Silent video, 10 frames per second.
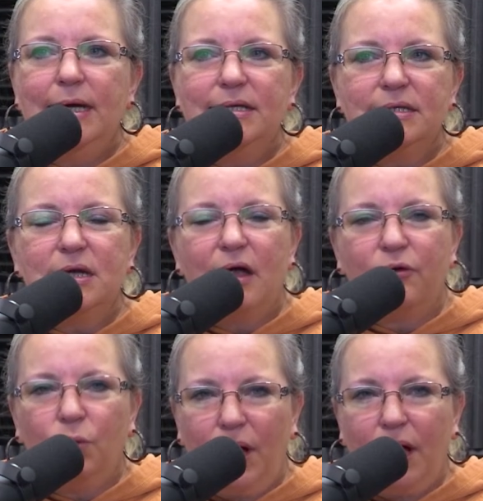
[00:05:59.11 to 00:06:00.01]
is
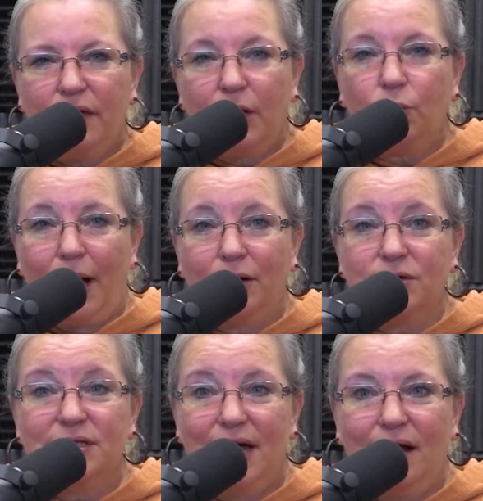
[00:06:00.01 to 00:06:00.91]
another way that
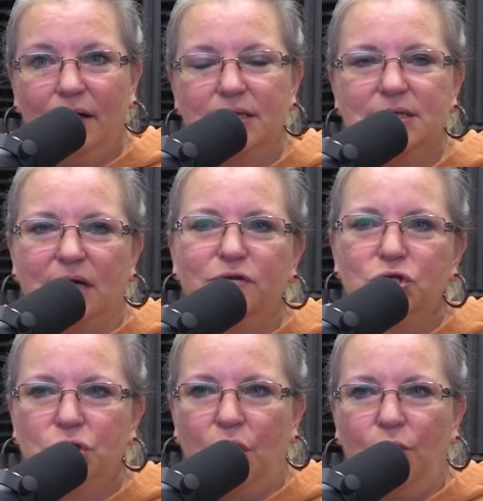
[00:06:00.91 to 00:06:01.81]
writers tell instead of
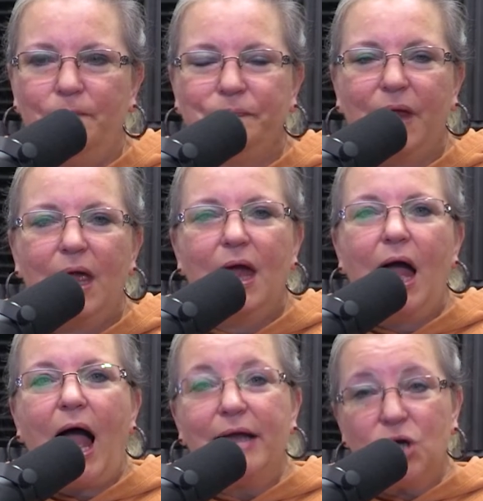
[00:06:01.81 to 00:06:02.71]
show.
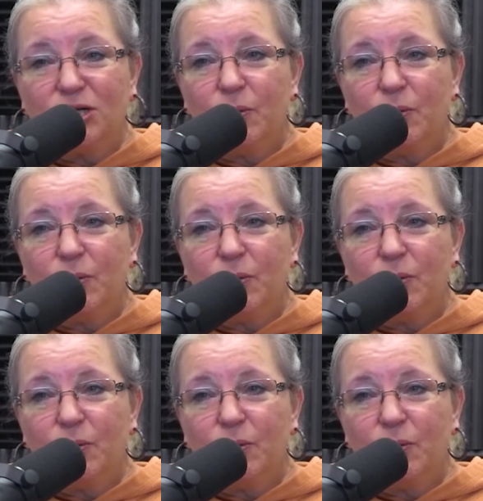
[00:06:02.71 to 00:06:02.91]
I talked